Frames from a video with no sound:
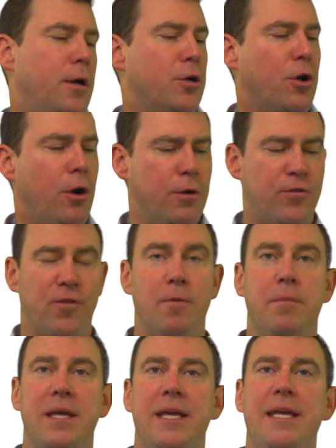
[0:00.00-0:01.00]
cards
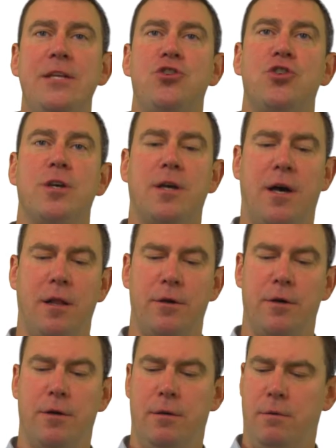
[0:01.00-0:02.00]
from each
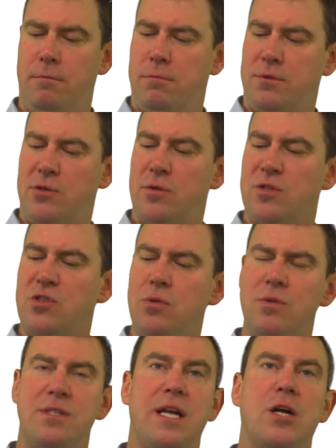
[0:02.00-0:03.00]
color. So the
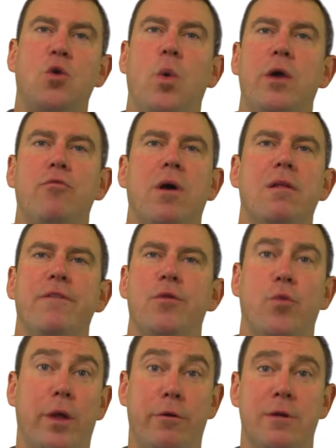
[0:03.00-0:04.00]
suit's not quite
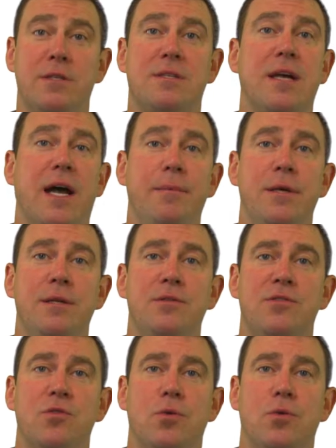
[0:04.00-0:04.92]
relevant, whether it's diamonds